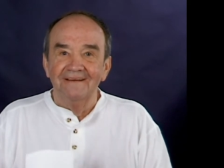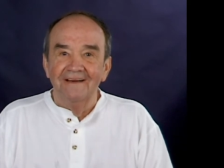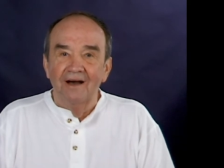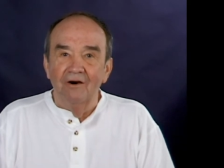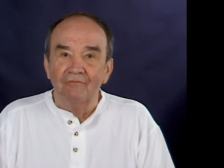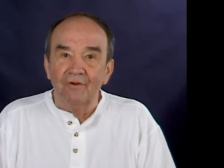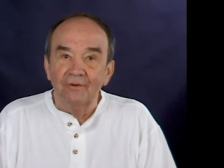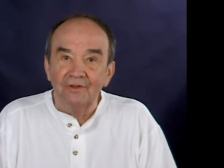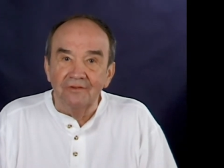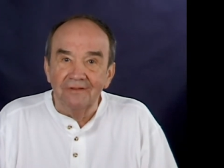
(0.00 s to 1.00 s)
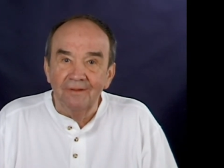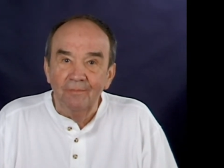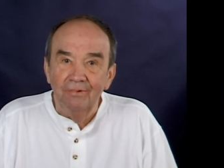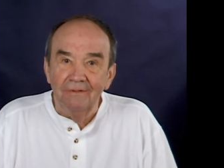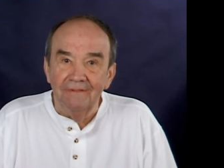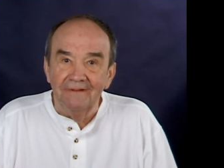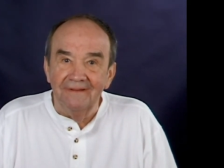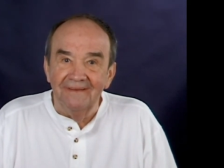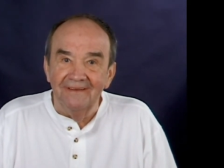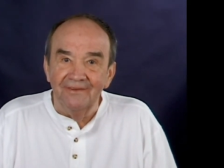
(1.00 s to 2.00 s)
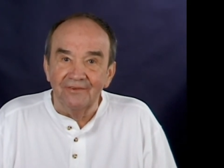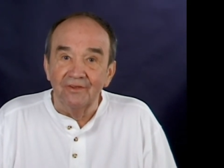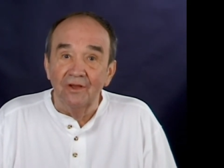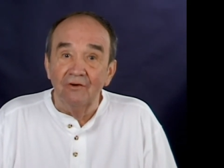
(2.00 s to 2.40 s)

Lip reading: how very simple it is